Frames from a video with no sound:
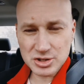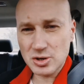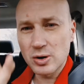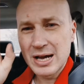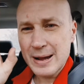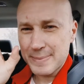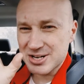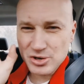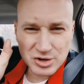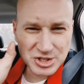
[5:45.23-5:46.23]
So make
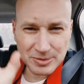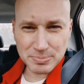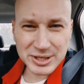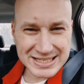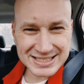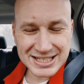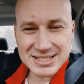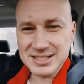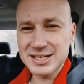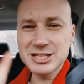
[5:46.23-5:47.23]
sure there's complete
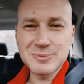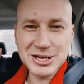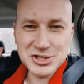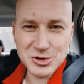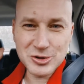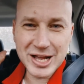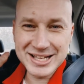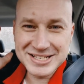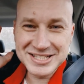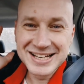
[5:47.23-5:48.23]
sentences, make sure that
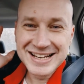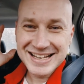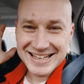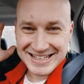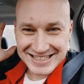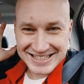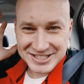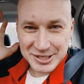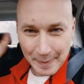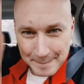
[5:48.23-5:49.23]
it
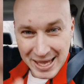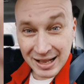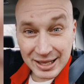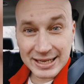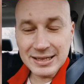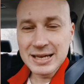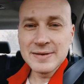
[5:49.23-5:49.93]
is compelling,